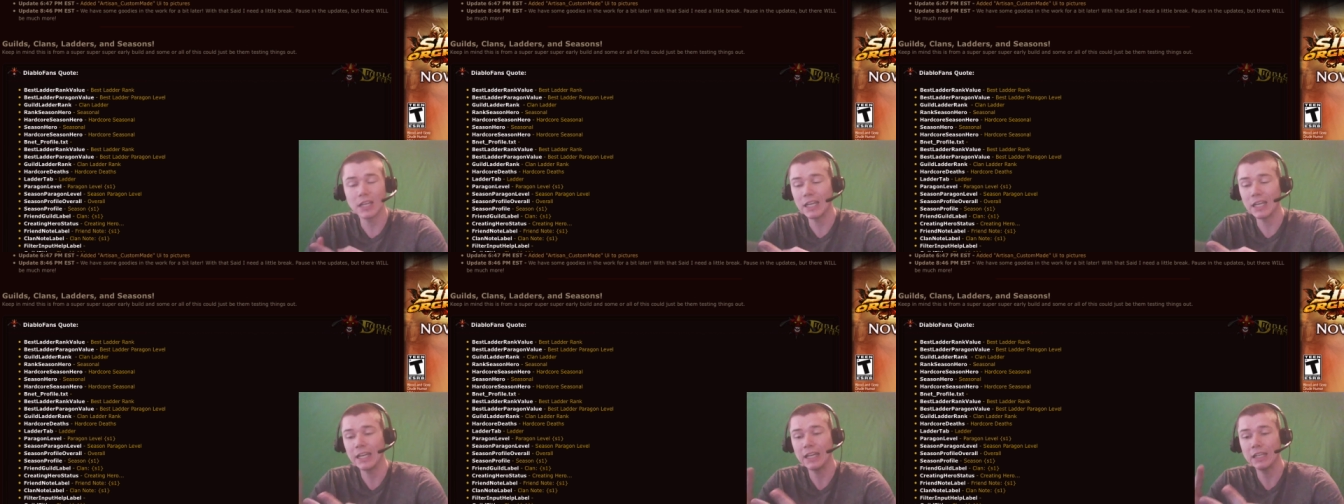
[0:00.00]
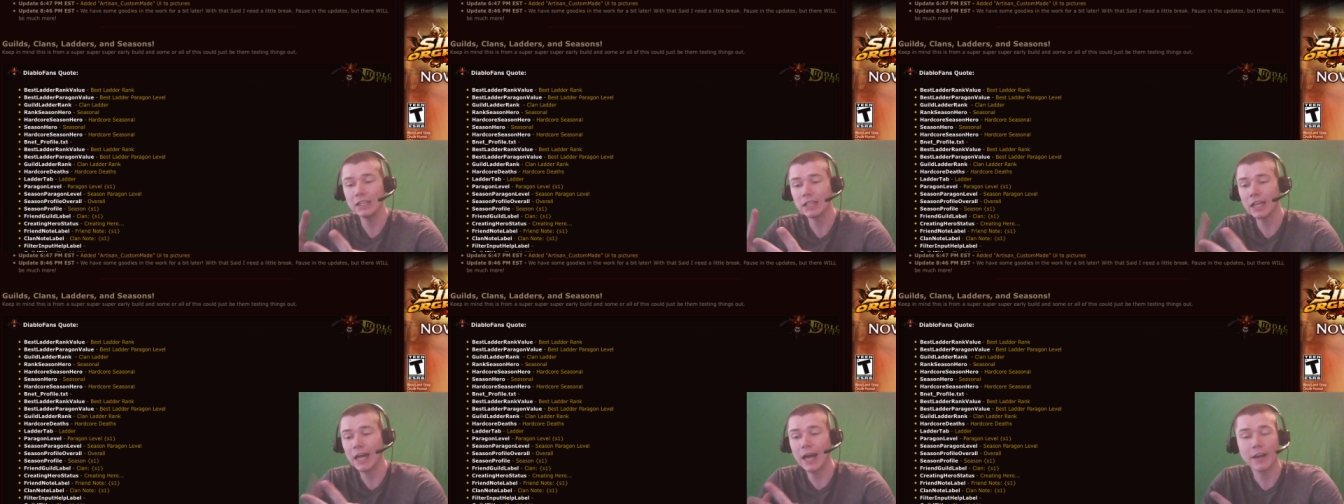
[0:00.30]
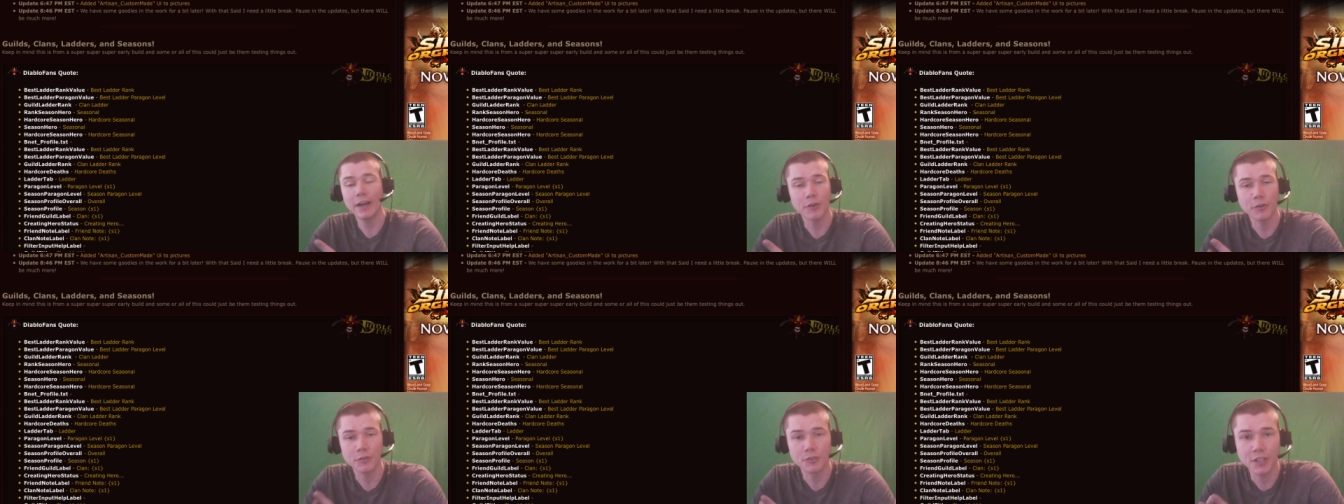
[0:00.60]
and
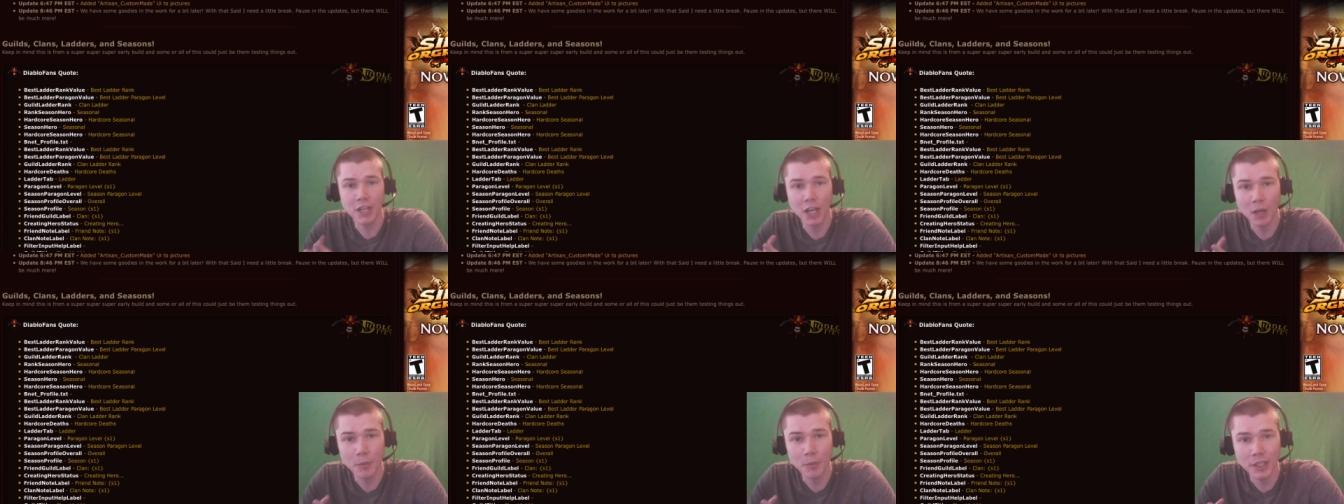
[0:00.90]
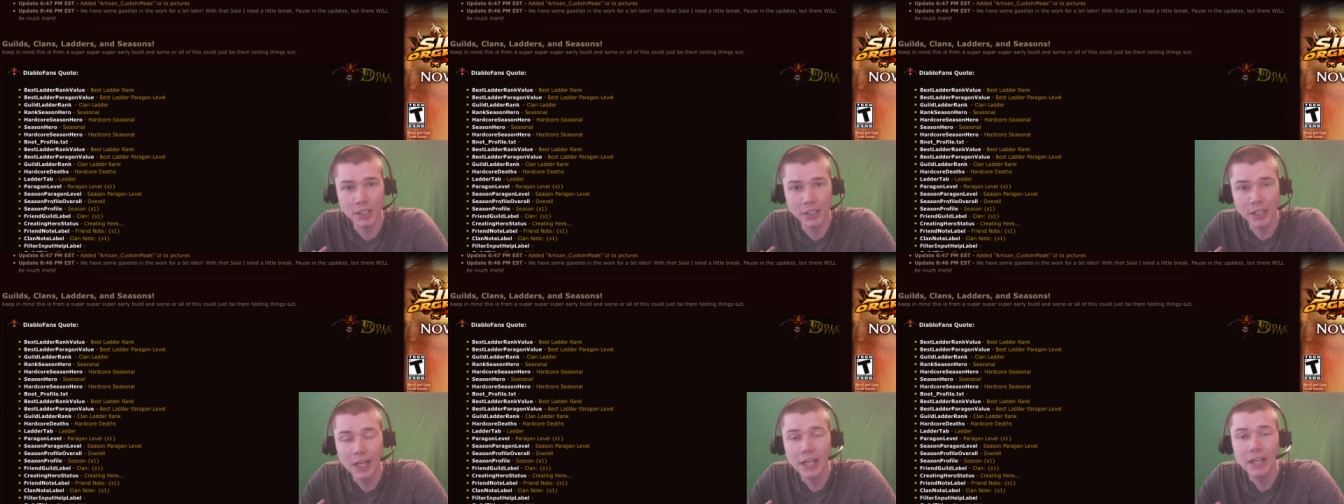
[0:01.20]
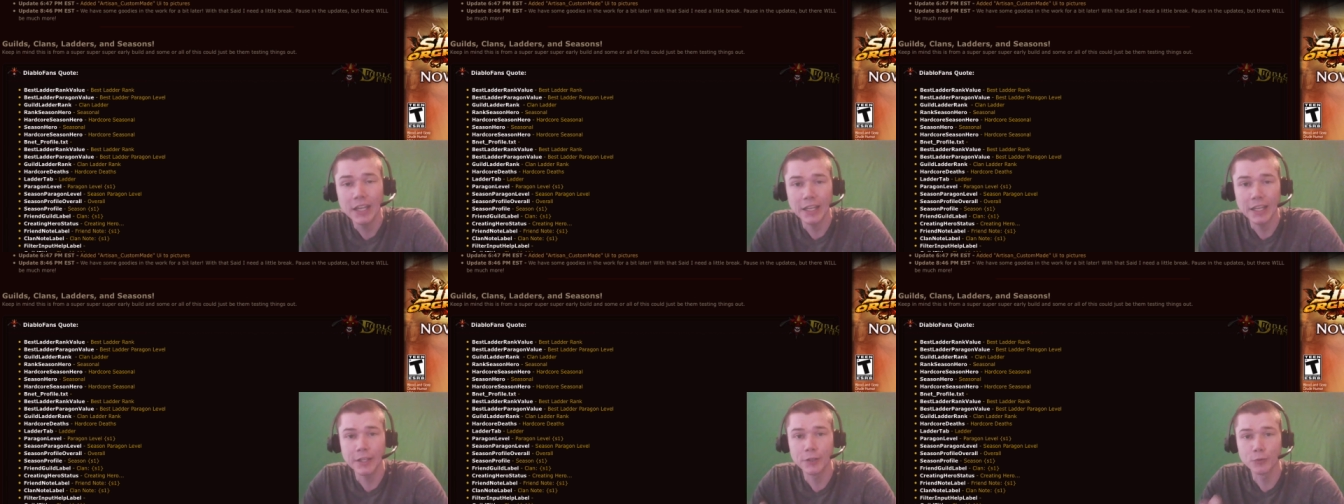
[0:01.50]
ladders coming
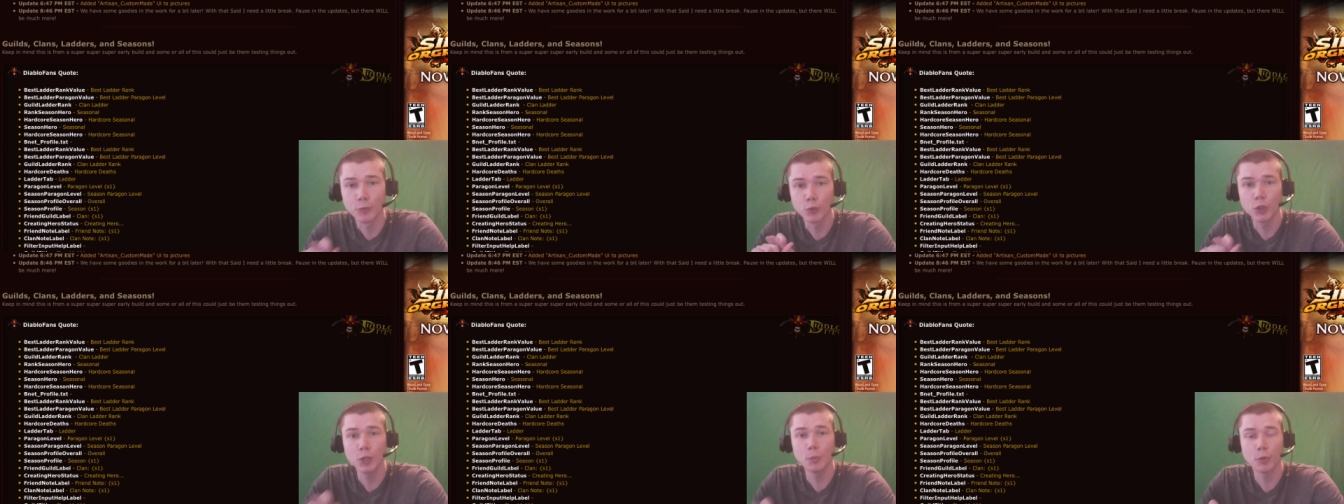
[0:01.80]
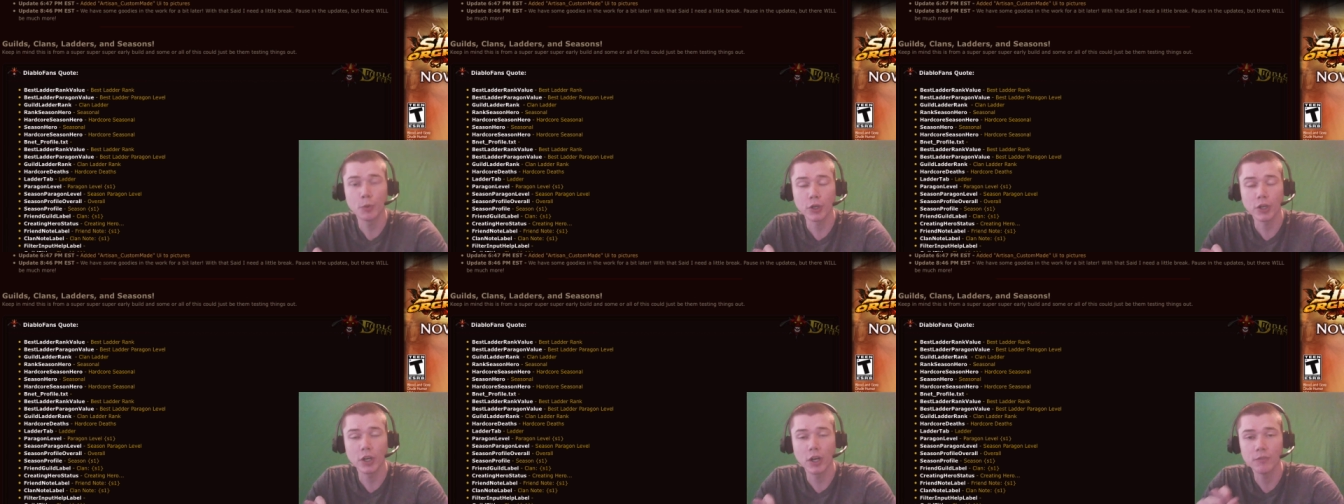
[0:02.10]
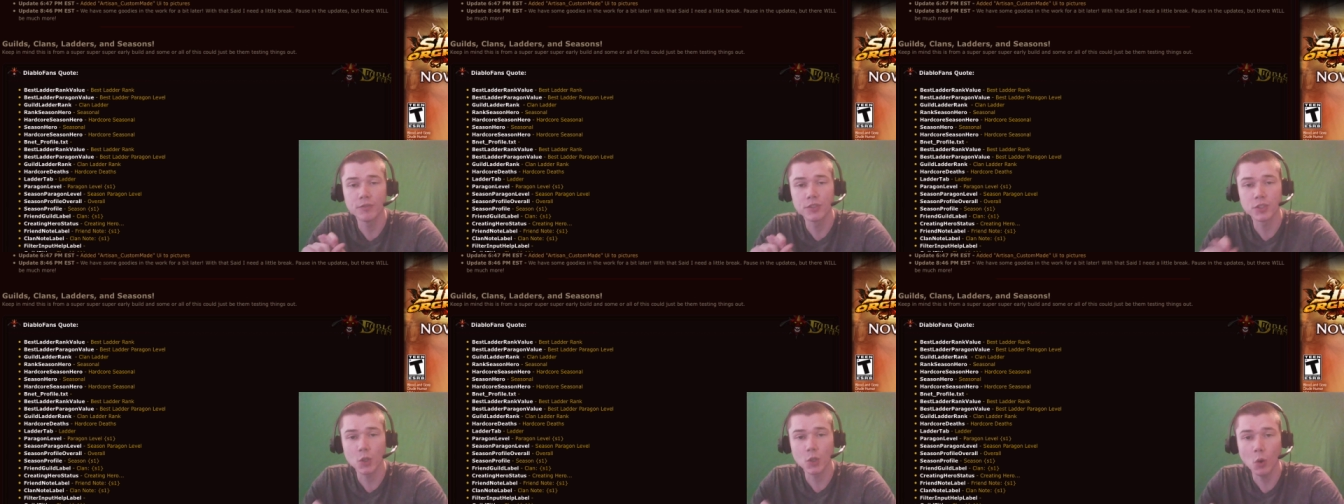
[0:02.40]
in Reaper
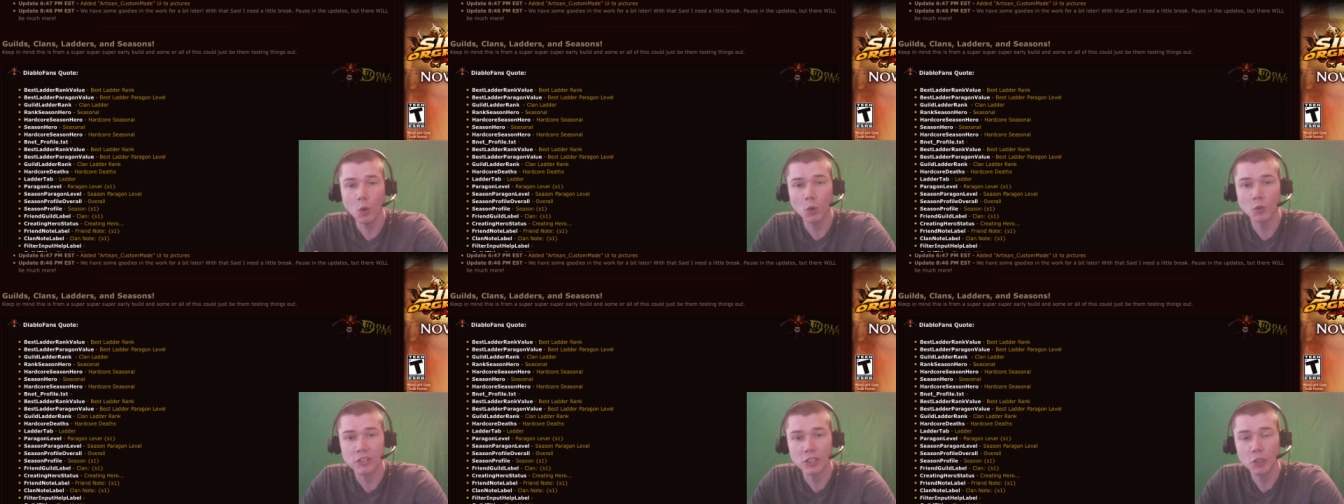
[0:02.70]
of Souls.